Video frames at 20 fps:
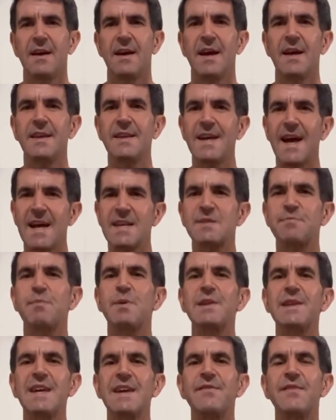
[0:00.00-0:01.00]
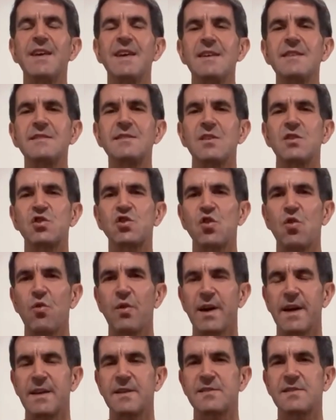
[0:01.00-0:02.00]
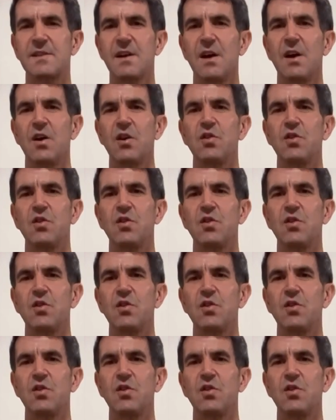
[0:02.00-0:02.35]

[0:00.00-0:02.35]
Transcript: And yes, belief is a choice.